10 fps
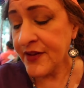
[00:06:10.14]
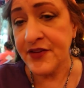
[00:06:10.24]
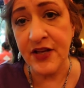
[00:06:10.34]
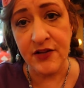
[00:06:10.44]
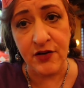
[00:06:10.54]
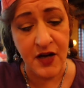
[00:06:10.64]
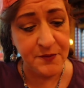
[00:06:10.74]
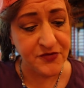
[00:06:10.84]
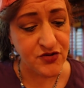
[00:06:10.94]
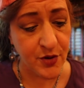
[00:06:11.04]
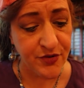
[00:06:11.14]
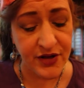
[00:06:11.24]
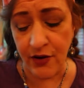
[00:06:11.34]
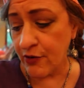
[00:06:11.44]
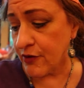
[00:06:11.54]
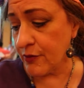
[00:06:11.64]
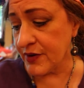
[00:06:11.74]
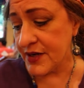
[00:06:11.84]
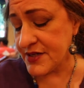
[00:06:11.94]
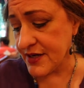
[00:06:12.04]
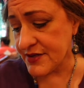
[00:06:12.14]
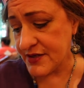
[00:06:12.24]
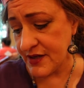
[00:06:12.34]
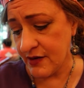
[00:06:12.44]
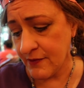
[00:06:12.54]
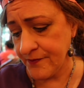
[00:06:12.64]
the little cup of strawberry yogurt, when I tasted it,